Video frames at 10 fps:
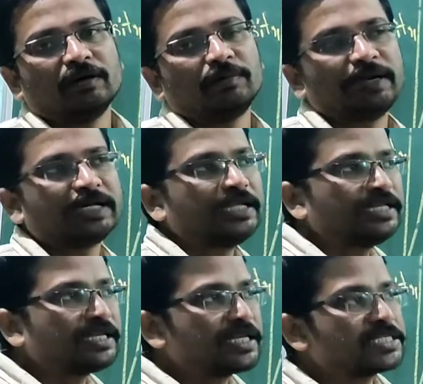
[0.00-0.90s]
but
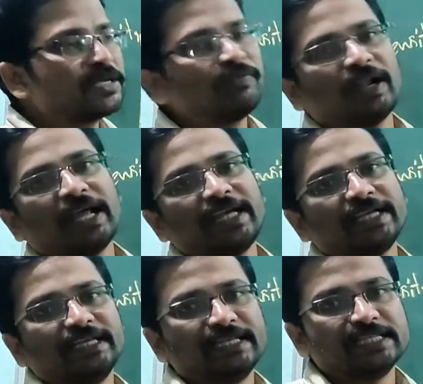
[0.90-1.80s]
in case of
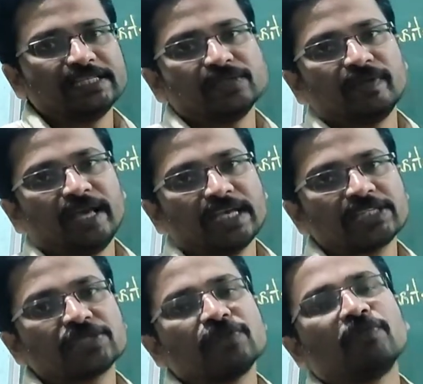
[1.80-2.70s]
light it is known
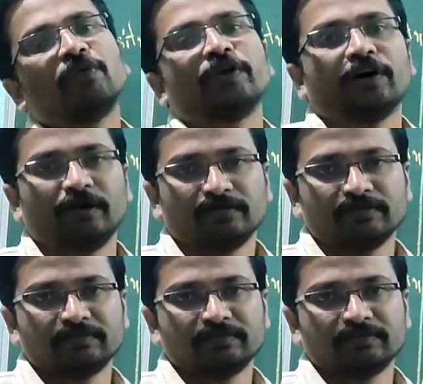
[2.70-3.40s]
as photon.